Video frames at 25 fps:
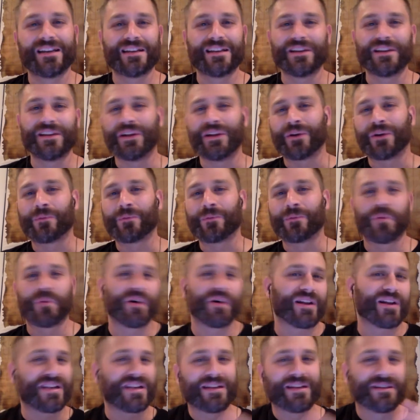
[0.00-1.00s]
you know
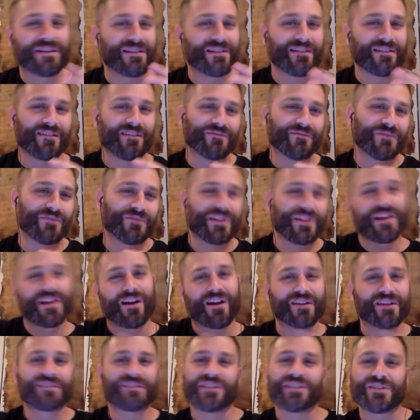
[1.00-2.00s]
putting it really
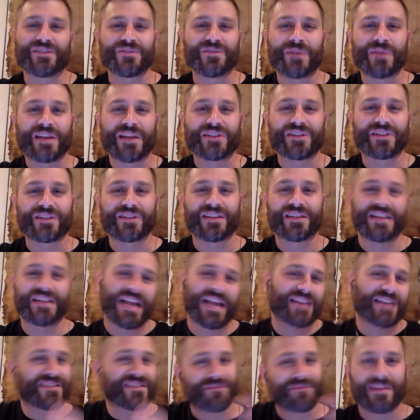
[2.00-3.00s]
hard situation and
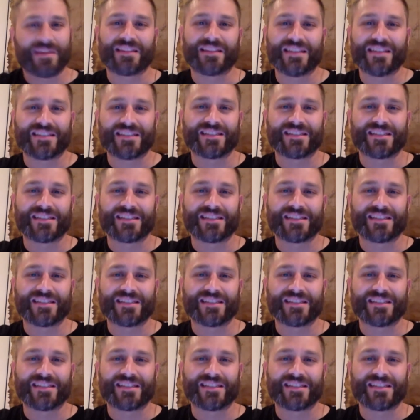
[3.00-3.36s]
has to make yeah.